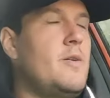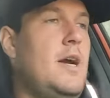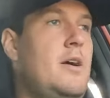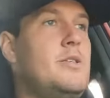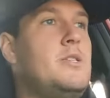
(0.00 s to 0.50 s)

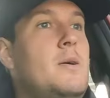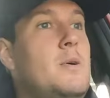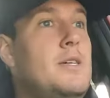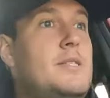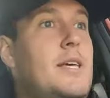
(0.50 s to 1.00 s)
around. So I
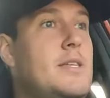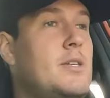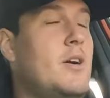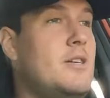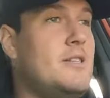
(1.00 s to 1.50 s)
will say
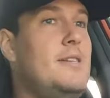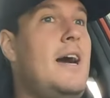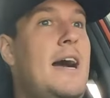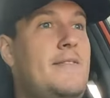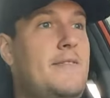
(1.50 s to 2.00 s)
this car does
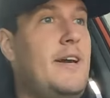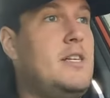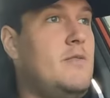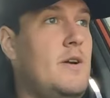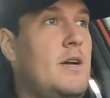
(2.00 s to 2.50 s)
not
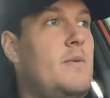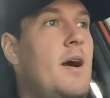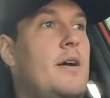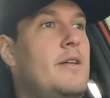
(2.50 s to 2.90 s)
flex very well.